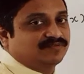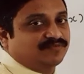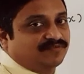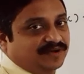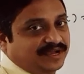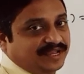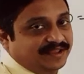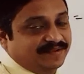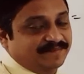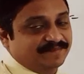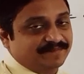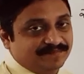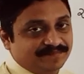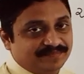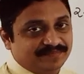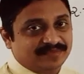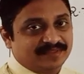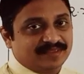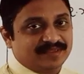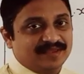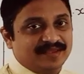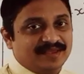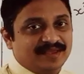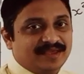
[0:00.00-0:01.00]
5,
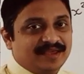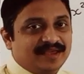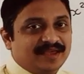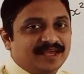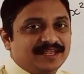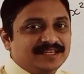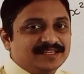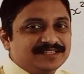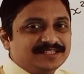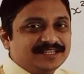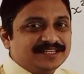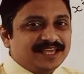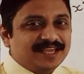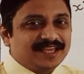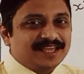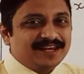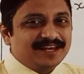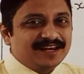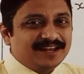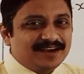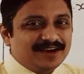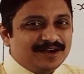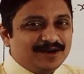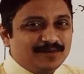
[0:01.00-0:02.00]
and take
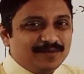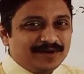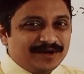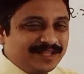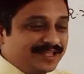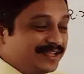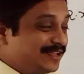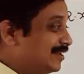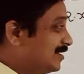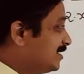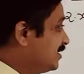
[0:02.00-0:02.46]
in converting